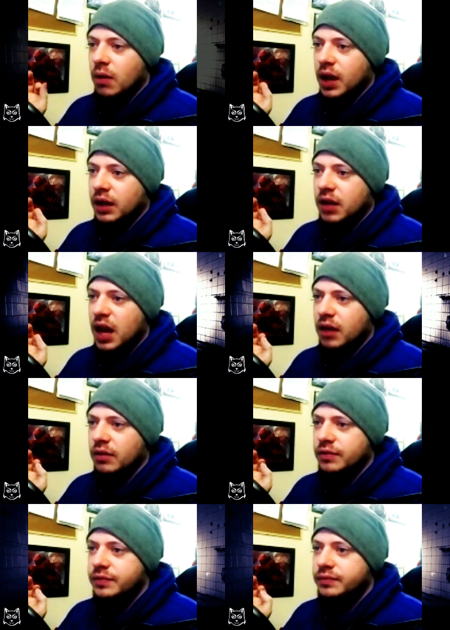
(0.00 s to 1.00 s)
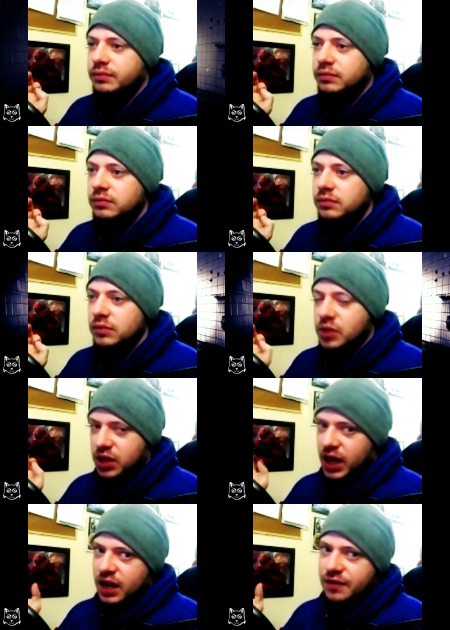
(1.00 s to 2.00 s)
I know I kind of
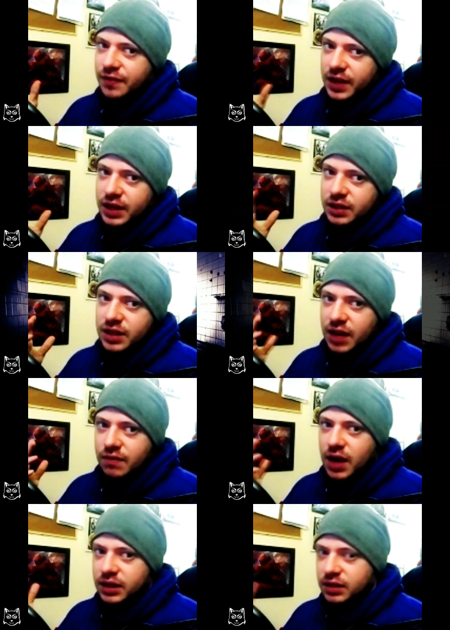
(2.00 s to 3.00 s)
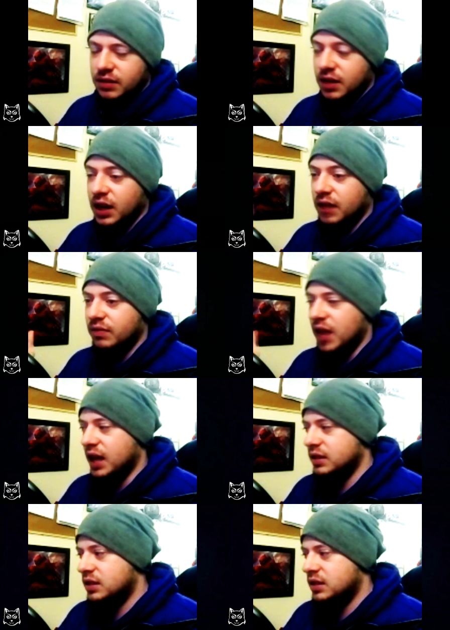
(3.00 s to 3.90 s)
said I'd finish Dead Rising 3.